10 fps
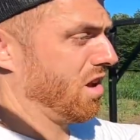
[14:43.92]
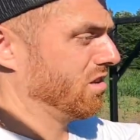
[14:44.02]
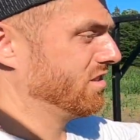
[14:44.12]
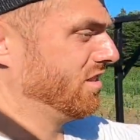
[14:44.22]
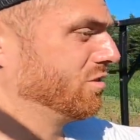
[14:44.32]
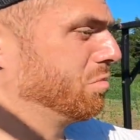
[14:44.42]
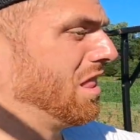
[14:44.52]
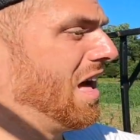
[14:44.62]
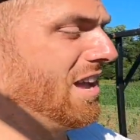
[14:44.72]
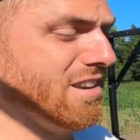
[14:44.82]
yards of this
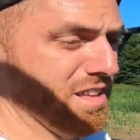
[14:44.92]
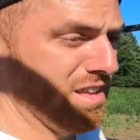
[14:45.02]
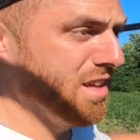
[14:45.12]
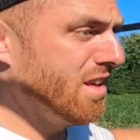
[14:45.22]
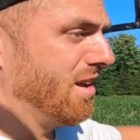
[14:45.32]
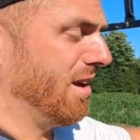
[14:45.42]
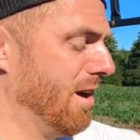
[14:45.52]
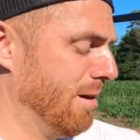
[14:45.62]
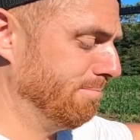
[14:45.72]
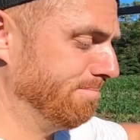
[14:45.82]
blind.
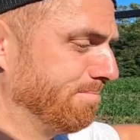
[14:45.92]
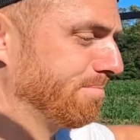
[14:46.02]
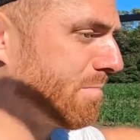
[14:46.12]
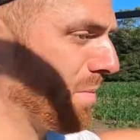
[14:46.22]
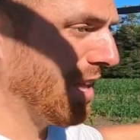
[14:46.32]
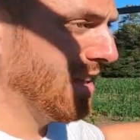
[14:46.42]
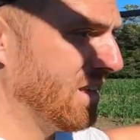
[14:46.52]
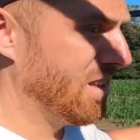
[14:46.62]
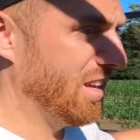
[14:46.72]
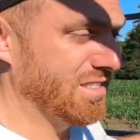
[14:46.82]

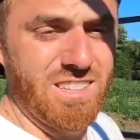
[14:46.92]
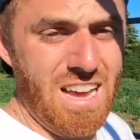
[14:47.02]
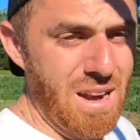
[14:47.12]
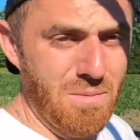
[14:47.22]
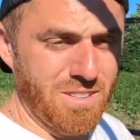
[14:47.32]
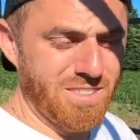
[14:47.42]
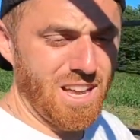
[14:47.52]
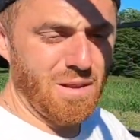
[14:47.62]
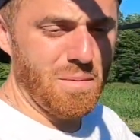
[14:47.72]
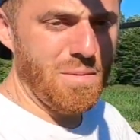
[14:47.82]
It's a dynamite
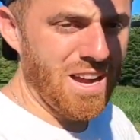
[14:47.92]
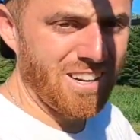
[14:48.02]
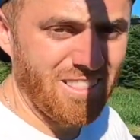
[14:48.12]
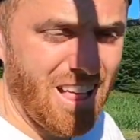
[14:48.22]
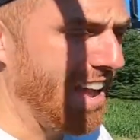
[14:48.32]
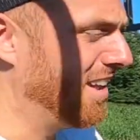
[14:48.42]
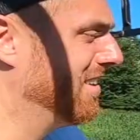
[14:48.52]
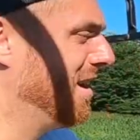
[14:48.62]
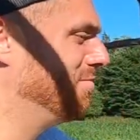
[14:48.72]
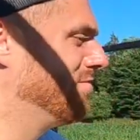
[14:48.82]
setup, I'm not going to lie.
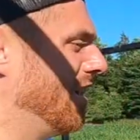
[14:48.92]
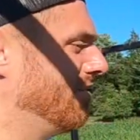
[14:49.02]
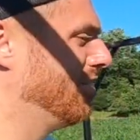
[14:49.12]
I